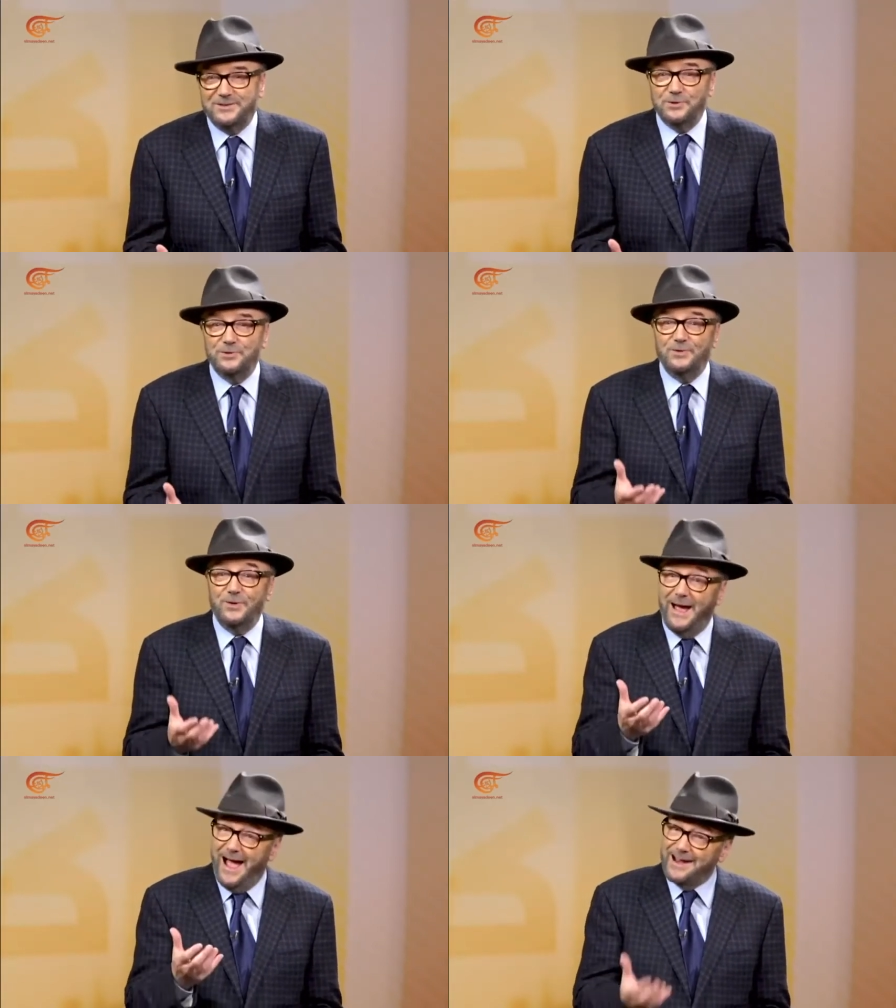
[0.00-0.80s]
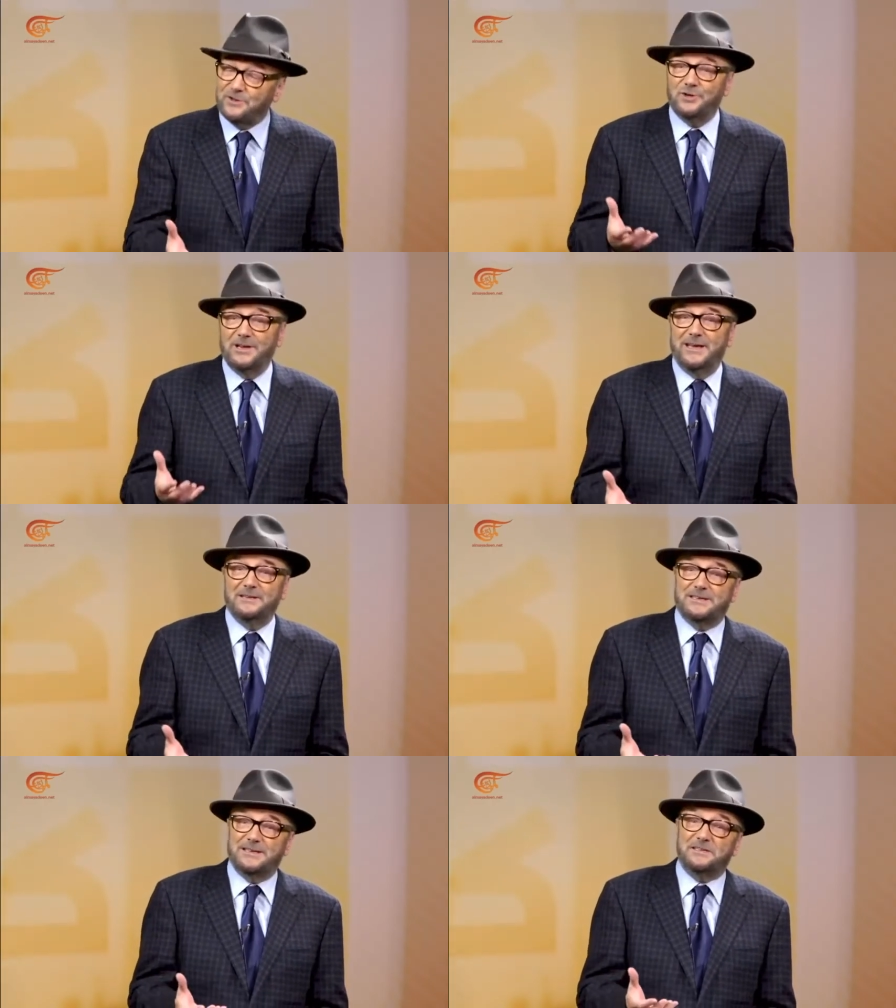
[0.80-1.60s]
to actually
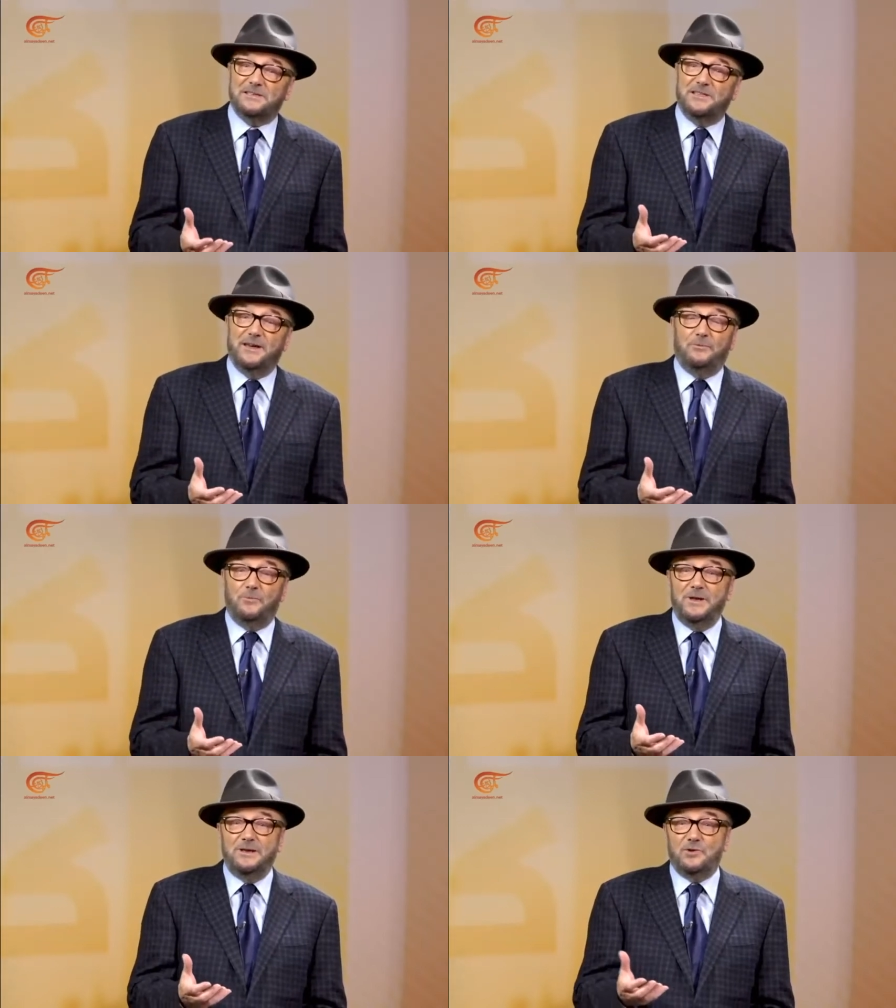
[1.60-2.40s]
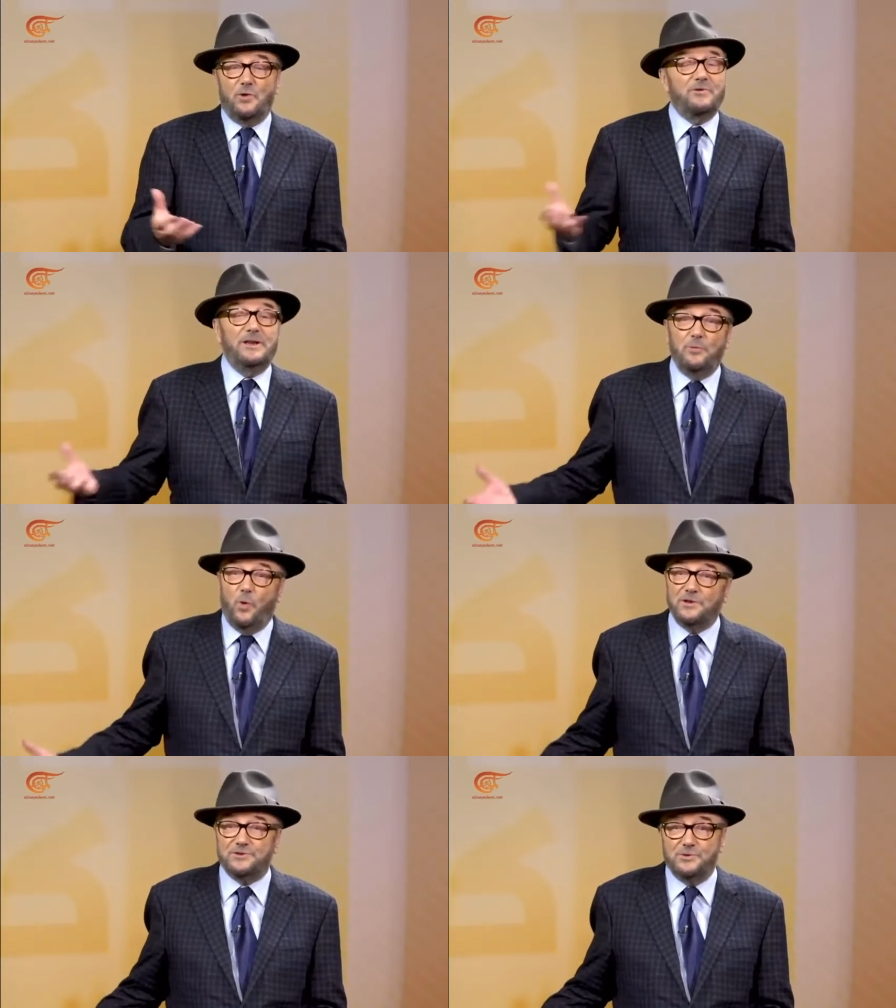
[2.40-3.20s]
insist that we don't really
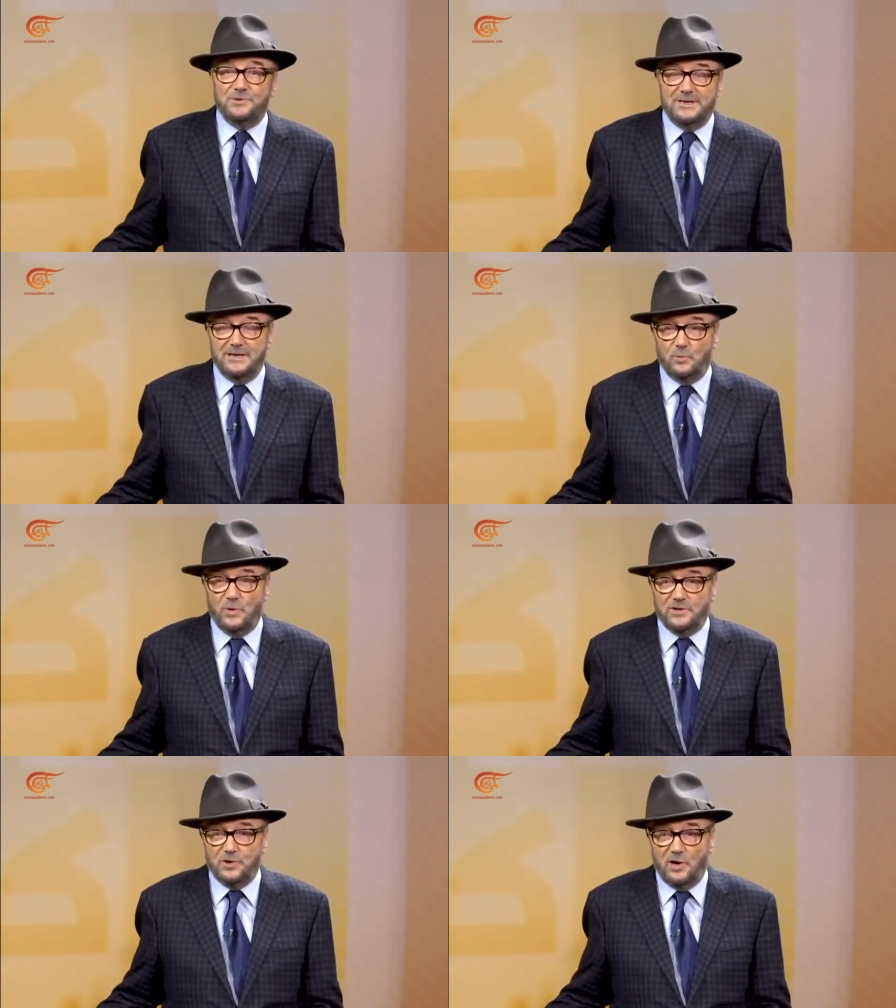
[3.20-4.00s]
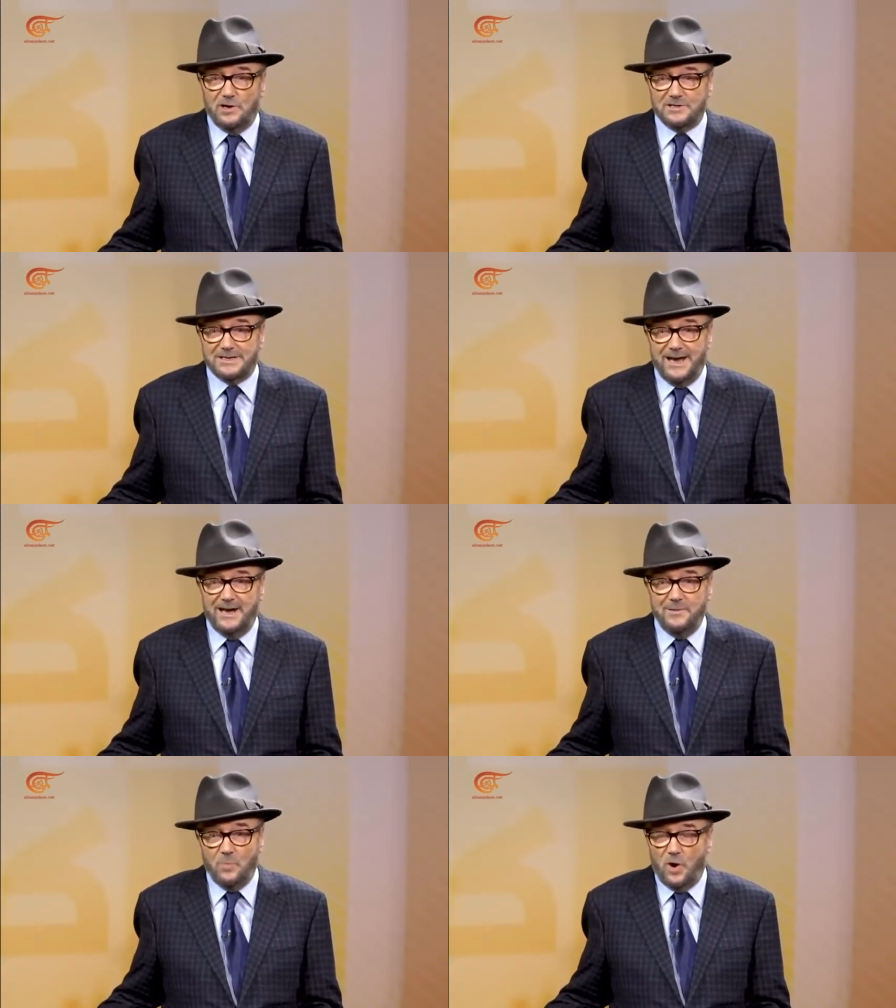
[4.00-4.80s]
want to deal with dollars
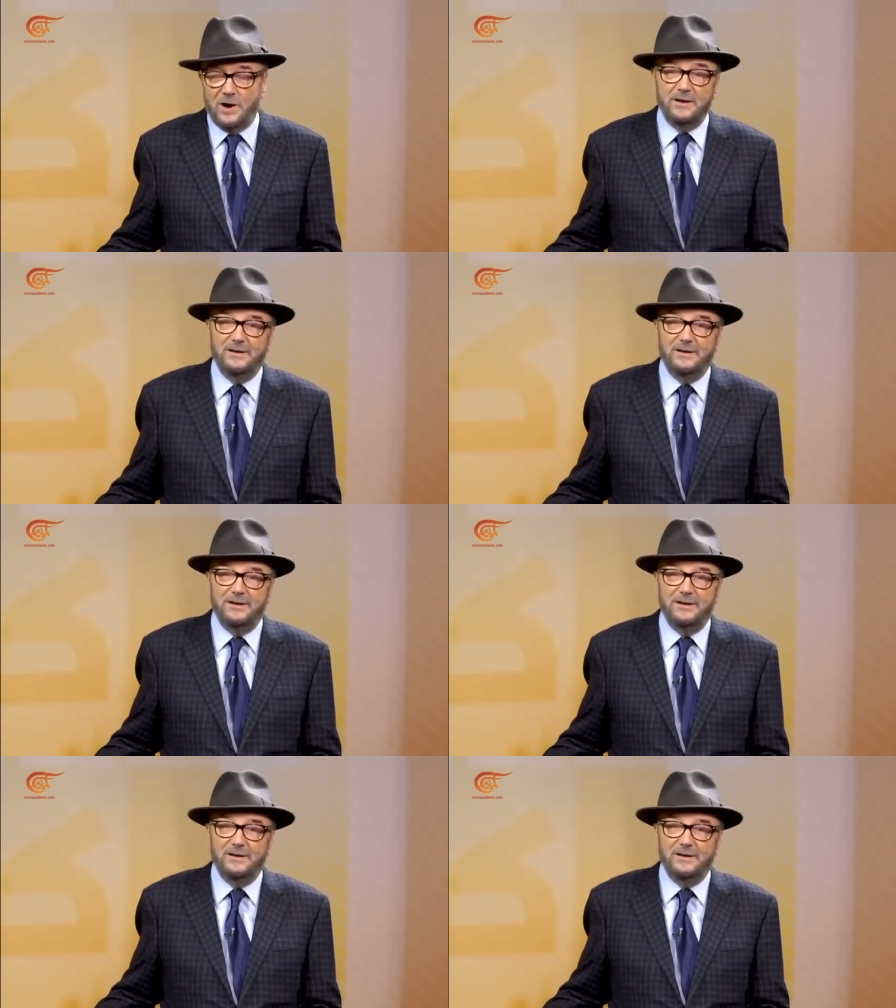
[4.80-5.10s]
anymore.